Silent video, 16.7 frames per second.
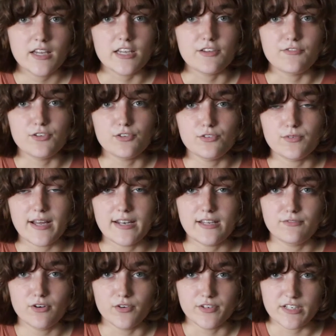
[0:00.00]
If you do
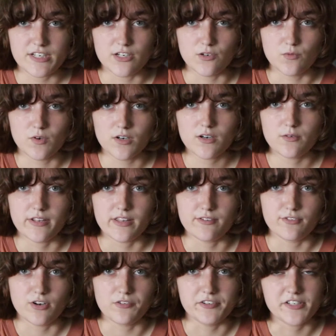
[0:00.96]
any volunteer work with
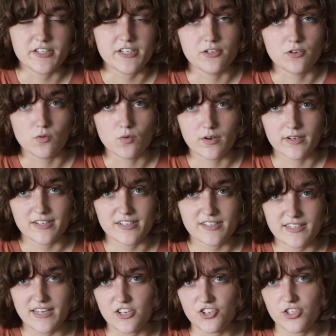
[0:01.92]
a volunteer
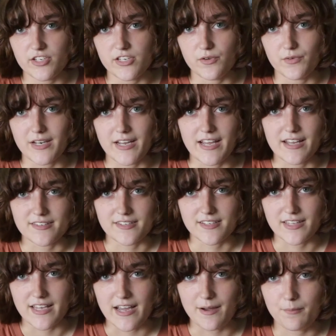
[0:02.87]
organization, you can
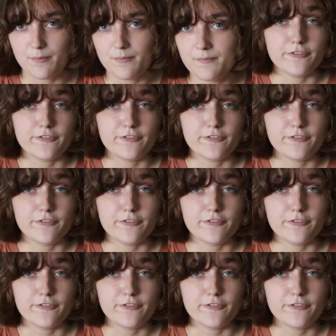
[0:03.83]
ask them.